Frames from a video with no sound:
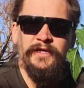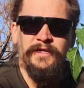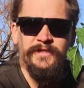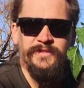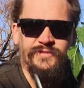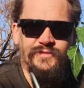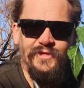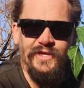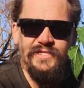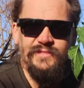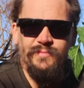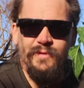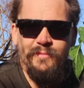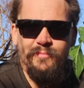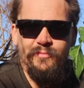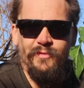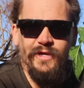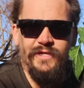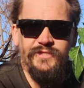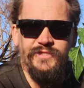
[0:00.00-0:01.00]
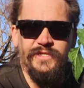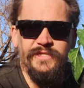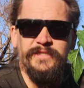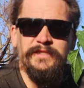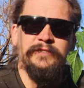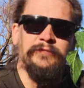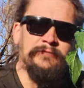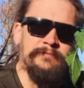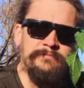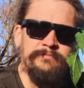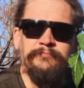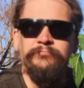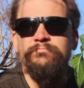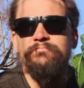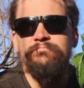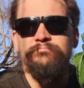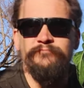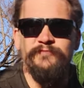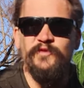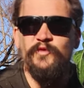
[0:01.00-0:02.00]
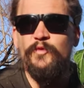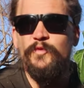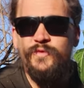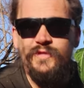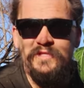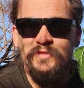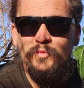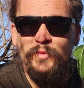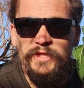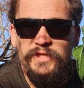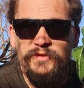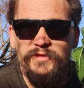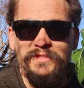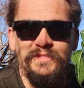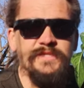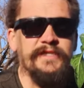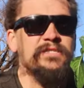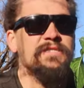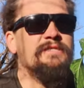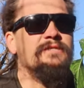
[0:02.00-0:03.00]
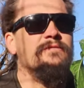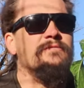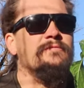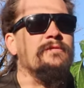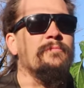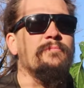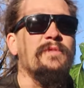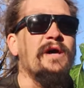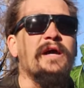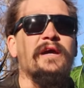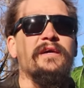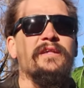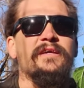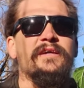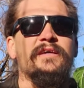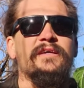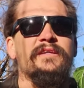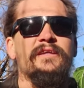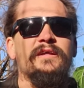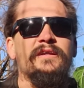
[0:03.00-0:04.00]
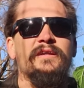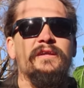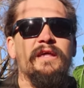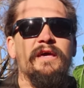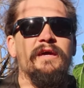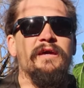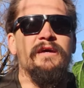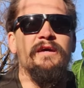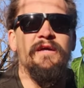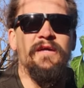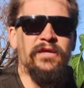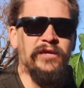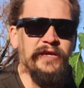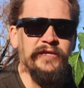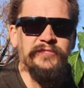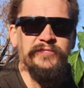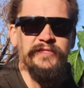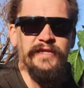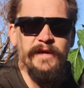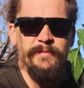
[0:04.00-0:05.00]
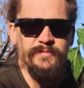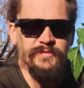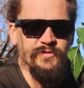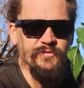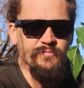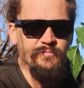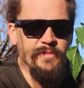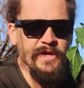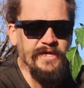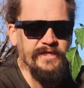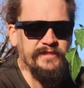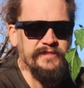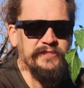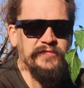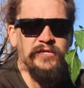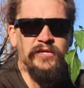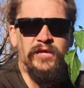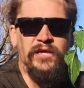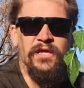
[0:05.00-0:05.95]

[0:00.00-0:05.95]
So that's my project through this winter season. I'm not going to get it done today. It's an absolute mess.